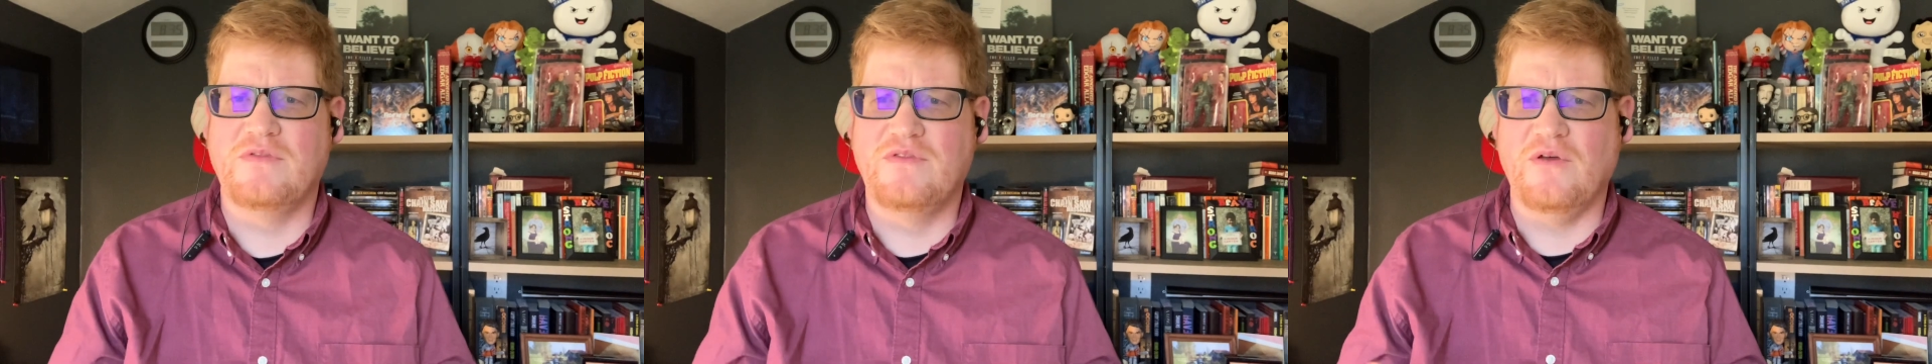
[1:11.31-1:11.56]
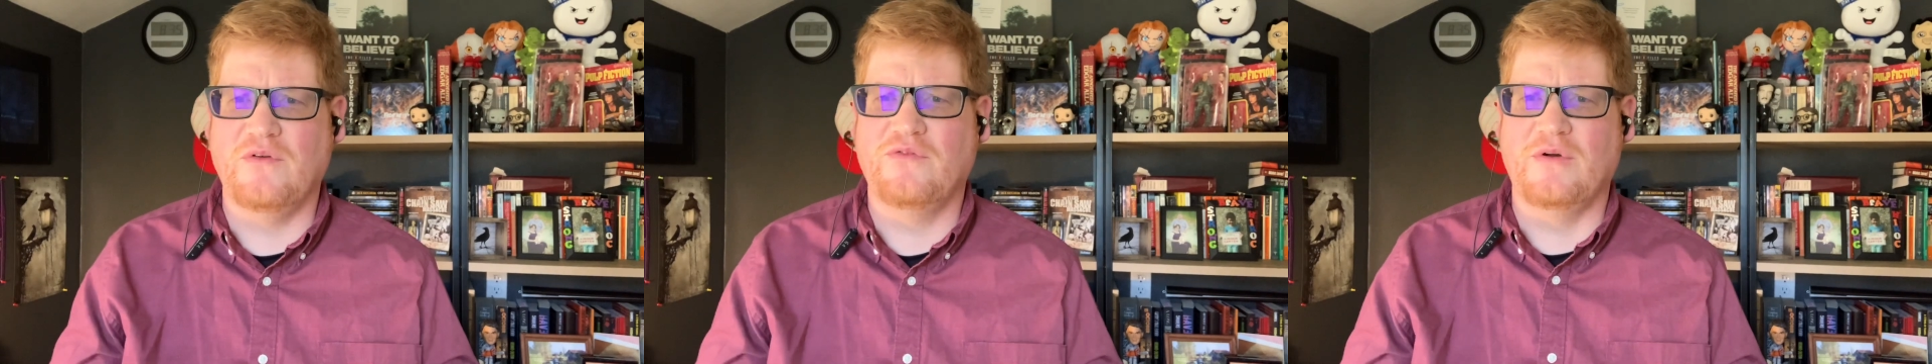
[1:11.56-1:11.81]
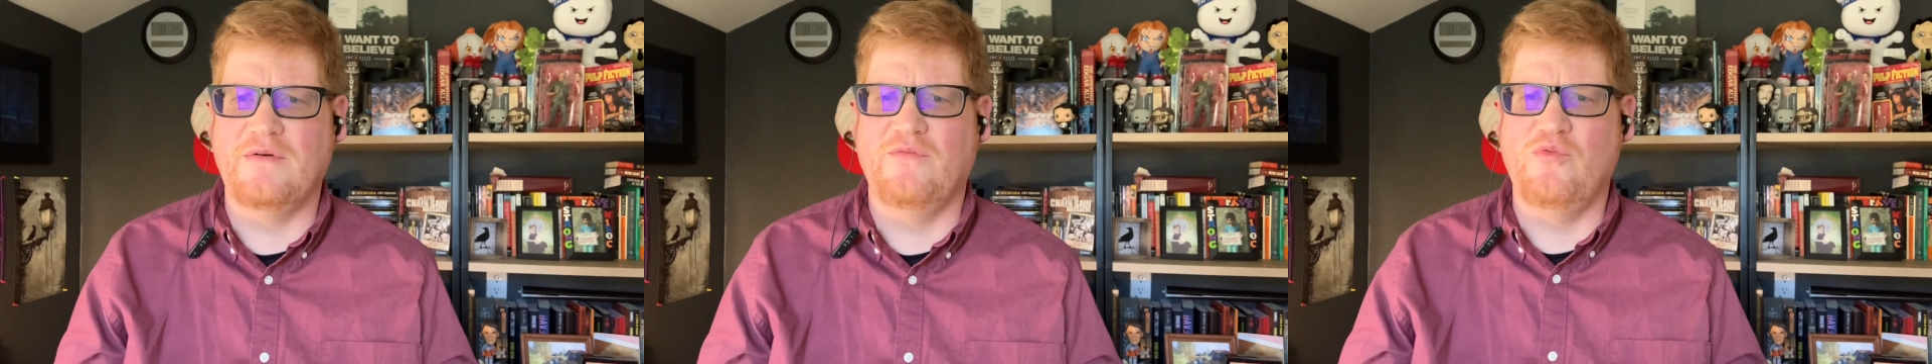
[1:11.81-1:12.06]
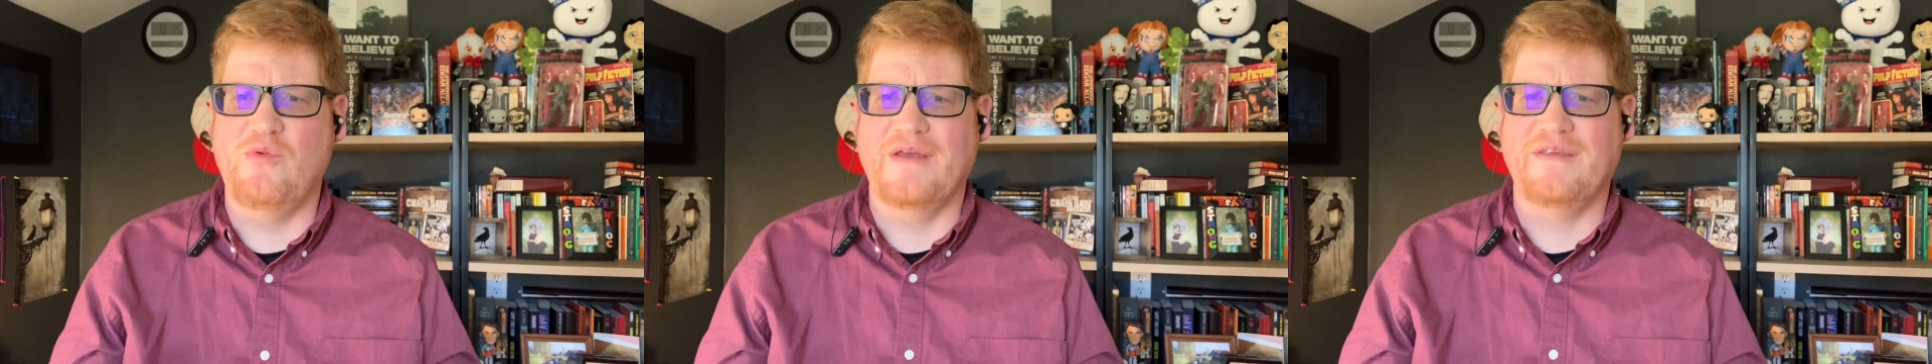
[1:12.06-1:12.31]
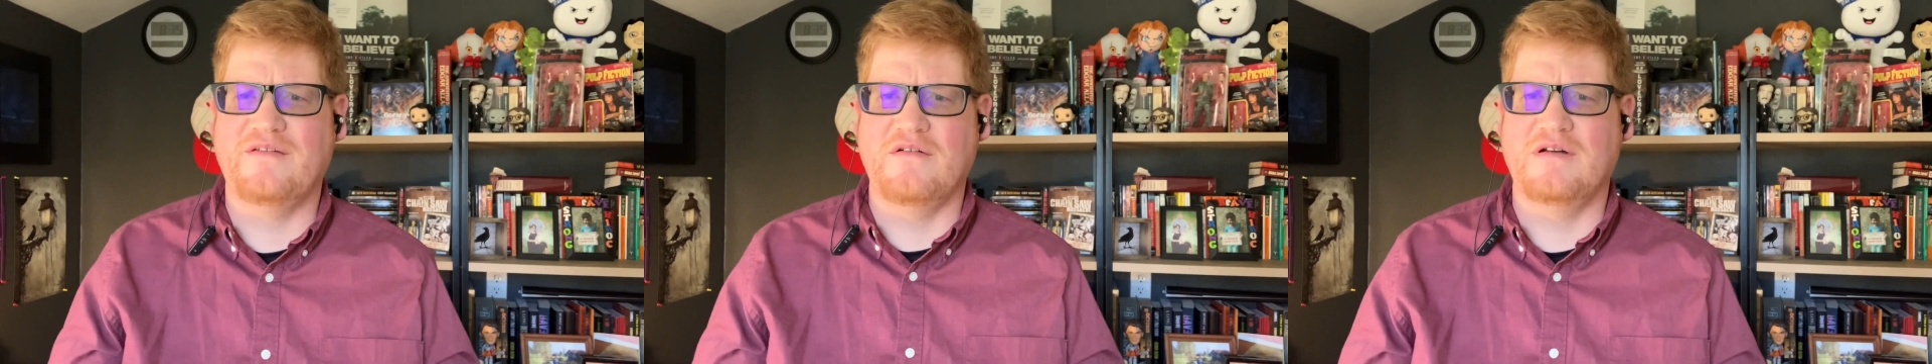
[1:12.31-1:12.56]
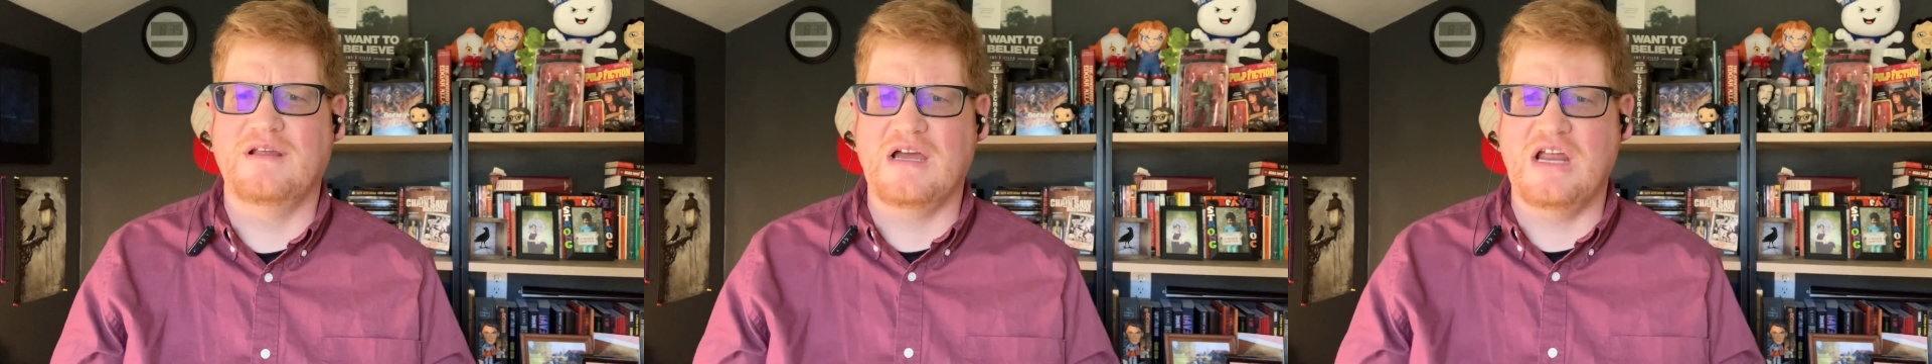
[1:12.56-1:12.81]
Those sort of
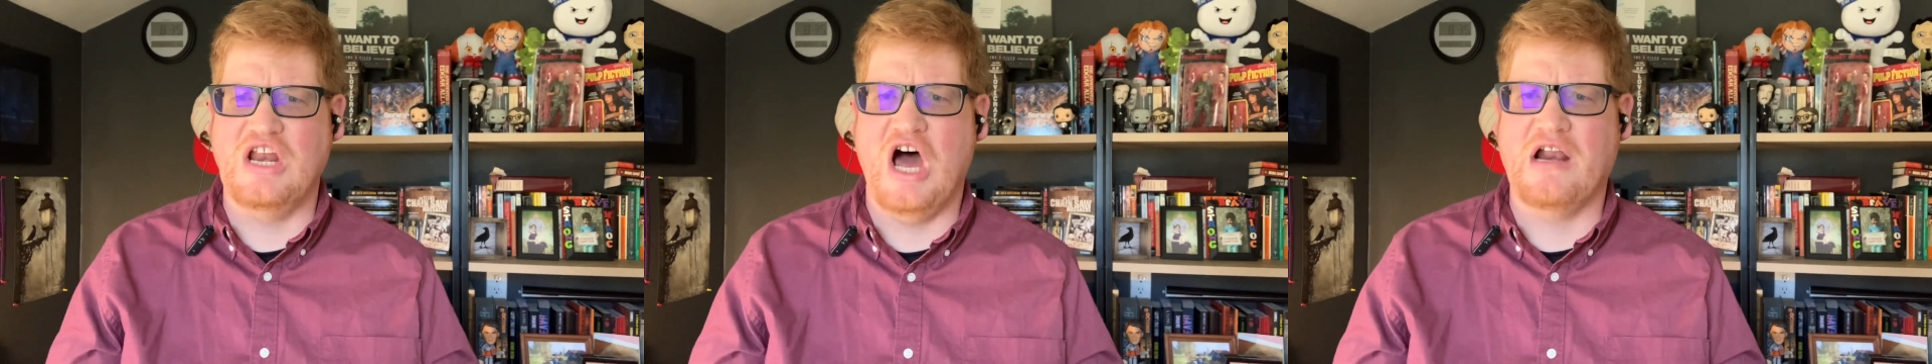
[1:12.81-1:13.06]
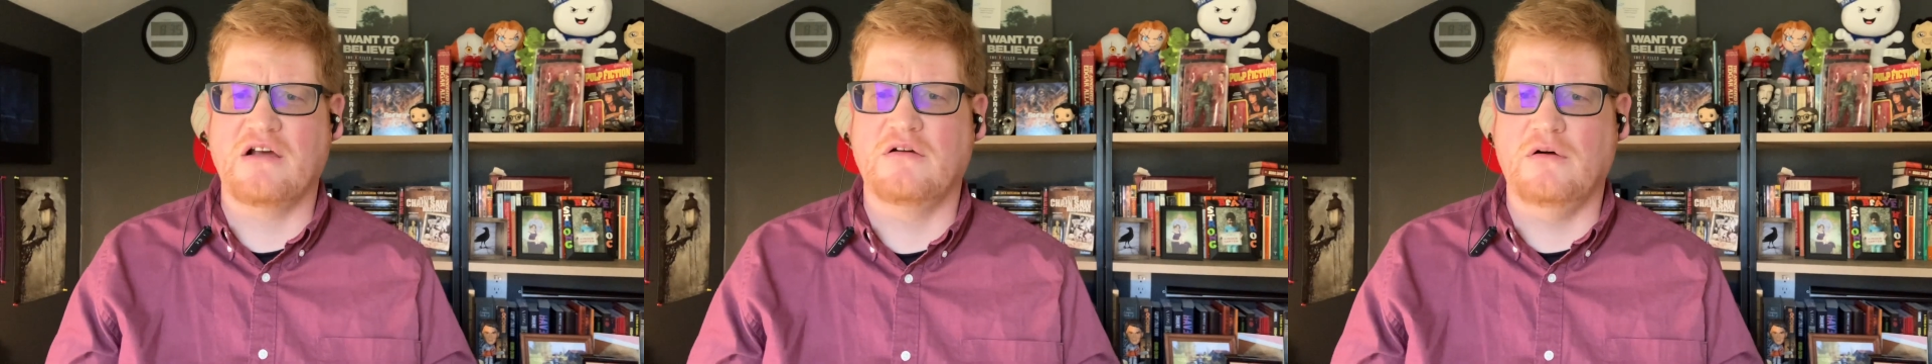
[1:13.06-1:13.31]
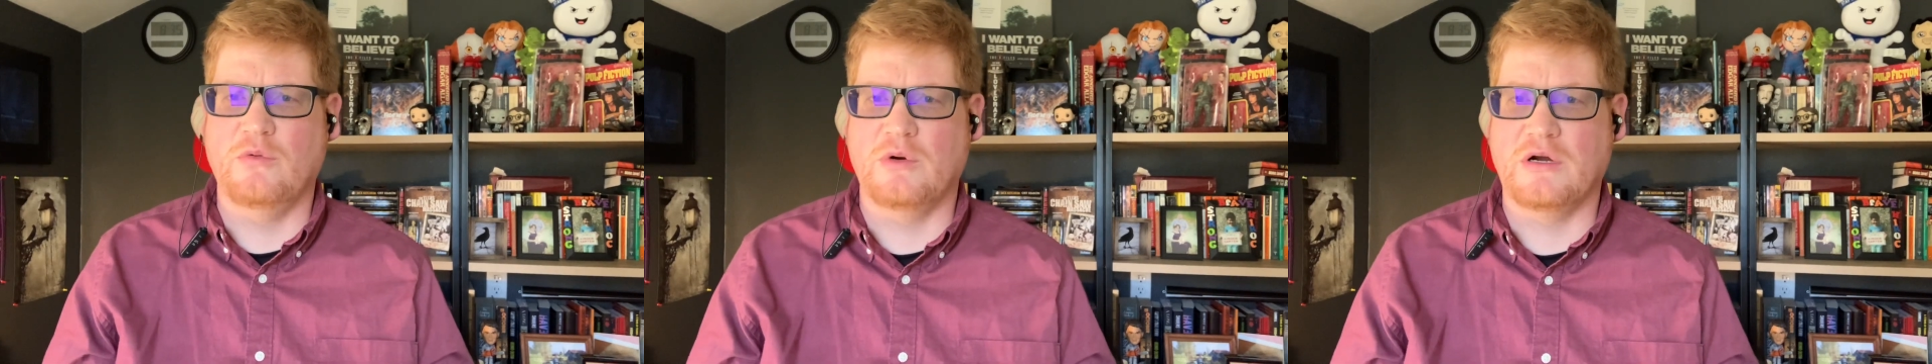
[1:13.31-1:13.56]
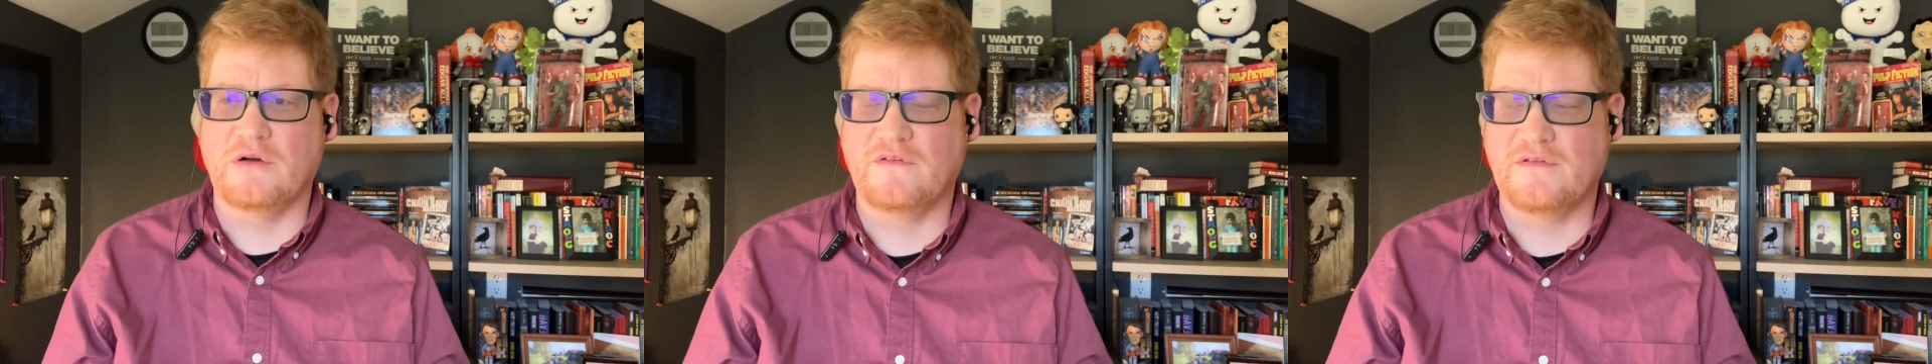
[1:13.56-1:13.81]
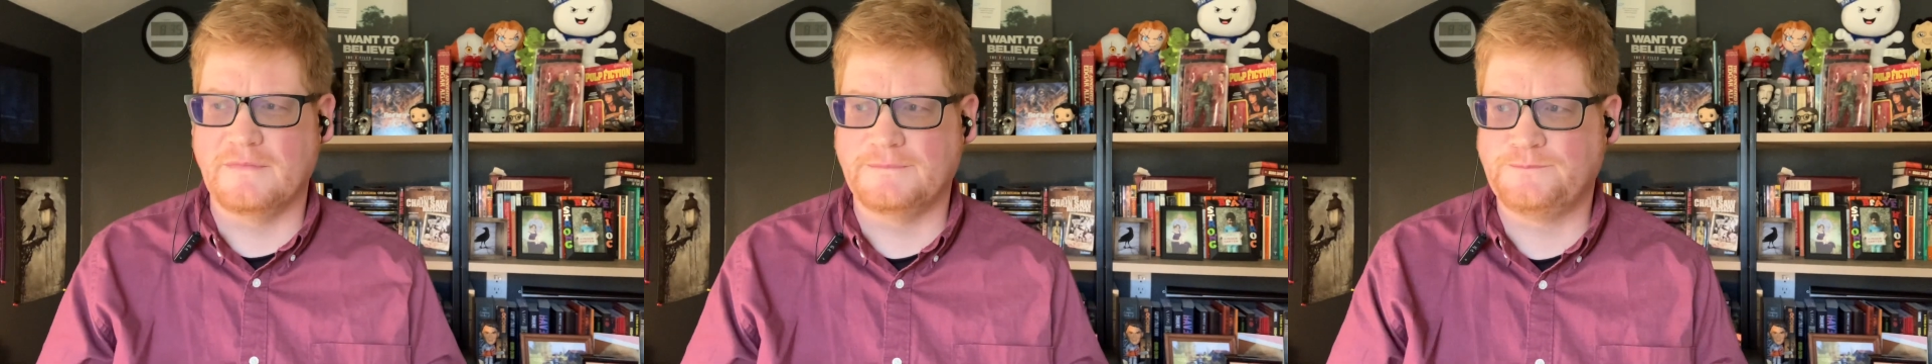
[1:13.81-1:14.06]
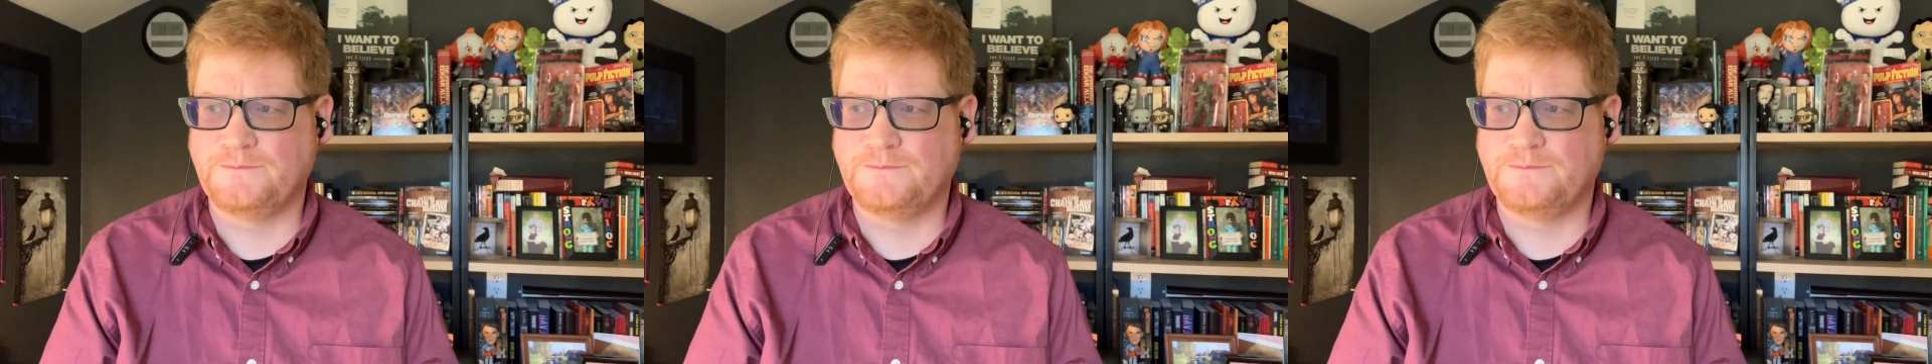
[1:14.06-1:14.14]
Western canonical works.